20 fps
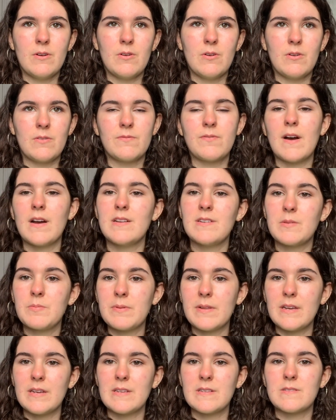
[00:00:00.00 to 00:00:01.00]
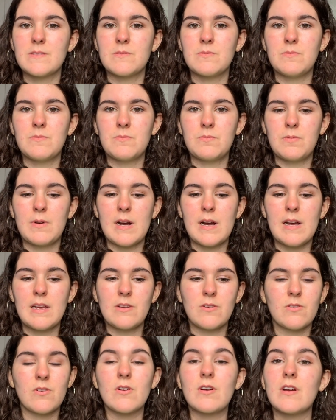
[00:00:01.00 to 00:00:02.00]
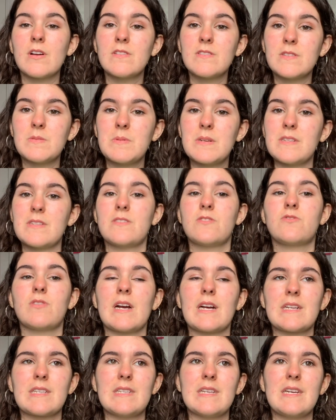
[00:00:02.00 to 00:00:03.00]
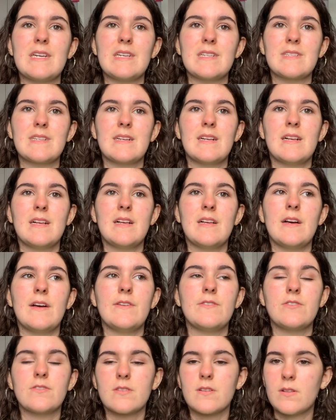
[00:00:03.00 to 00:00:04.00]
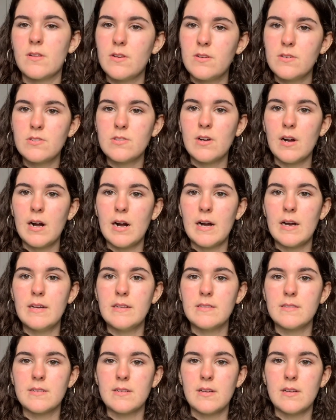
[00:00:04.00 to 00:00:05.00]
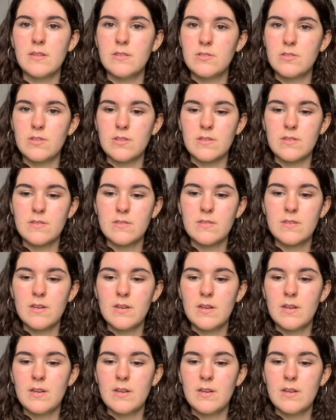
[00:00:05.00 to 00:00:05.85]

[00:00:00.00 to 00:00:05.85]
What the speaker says: or find a place where you're not going to be distracted and just close your eyes and just